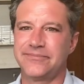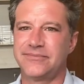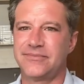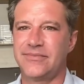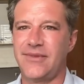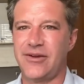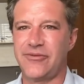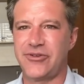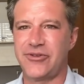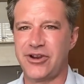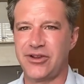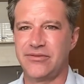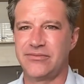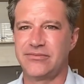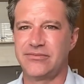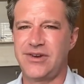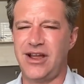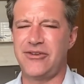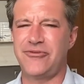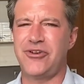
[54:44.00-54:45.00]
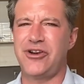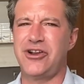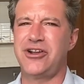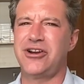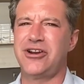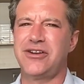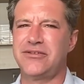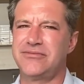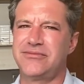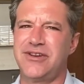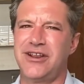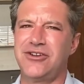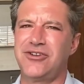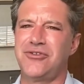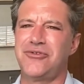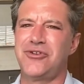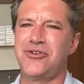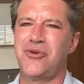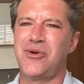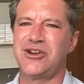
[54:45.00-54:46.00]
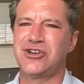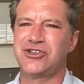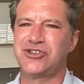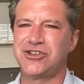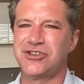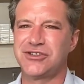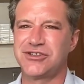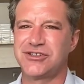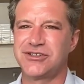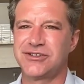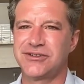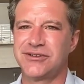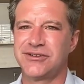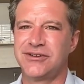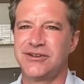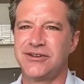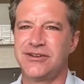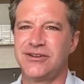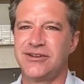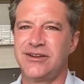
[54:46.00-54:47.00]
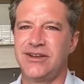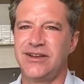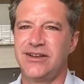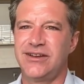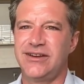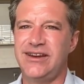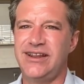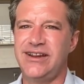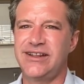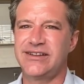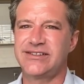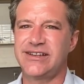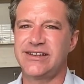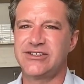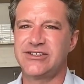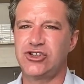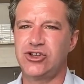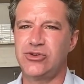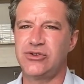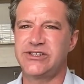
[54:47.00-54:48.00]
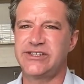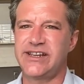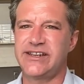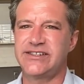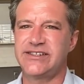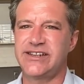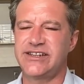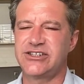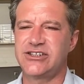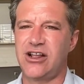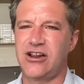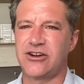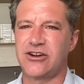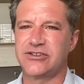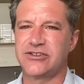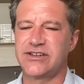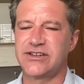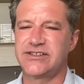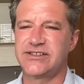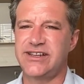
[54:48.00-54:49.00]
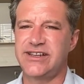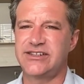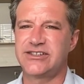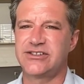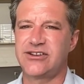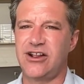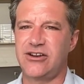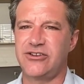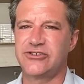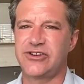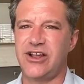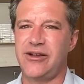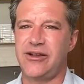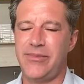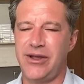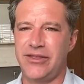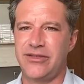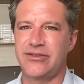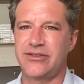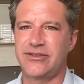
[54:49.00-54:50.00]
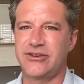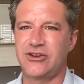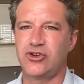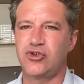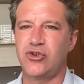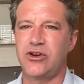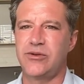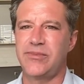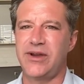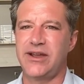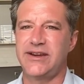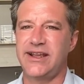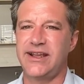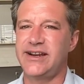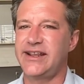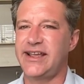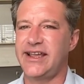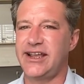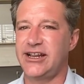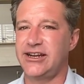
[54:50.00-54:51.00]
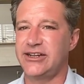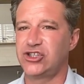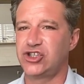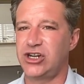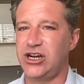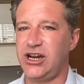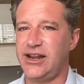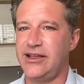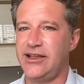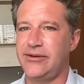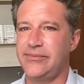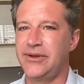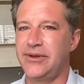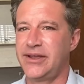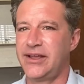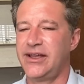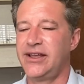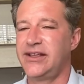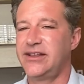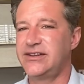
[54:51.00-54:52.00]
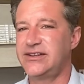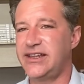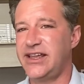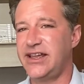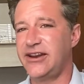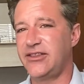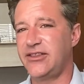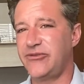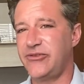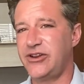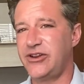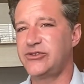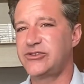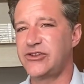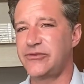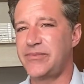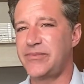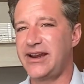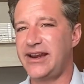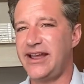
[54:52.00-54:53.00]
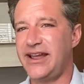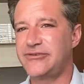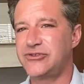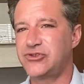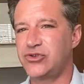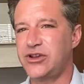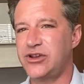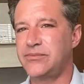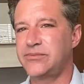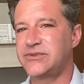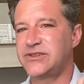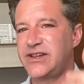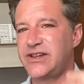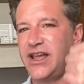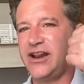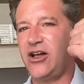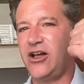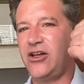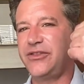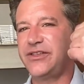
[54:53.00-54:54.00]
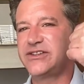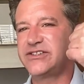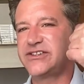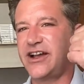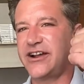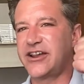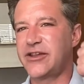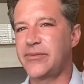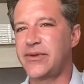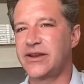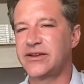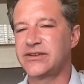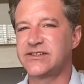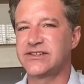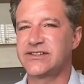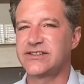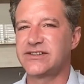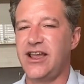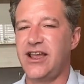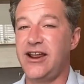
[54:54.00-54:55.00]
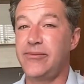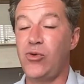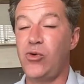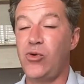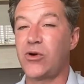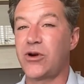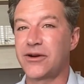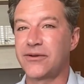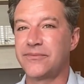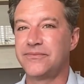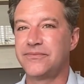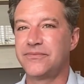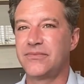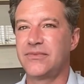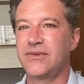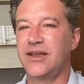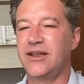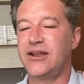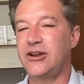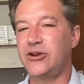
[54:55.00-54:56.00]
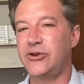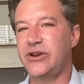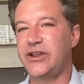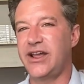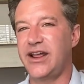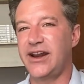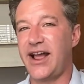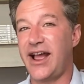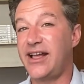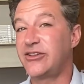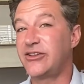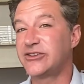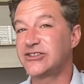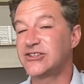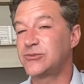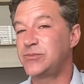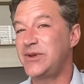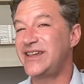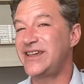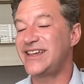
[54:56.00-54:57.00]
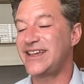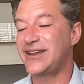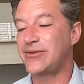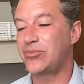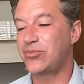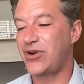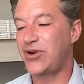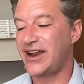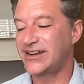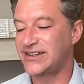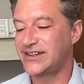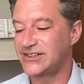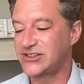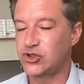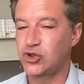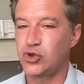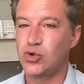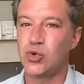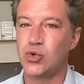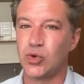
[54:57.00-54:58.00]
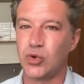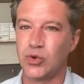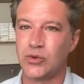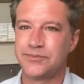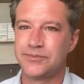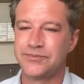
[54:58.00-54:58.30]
Not very good at interview questions. Nina says, do you say $6? It's $6 a month to join my daily English club to get the videos of my live streams and all these documents and more, including an IELTS speaking practice tool.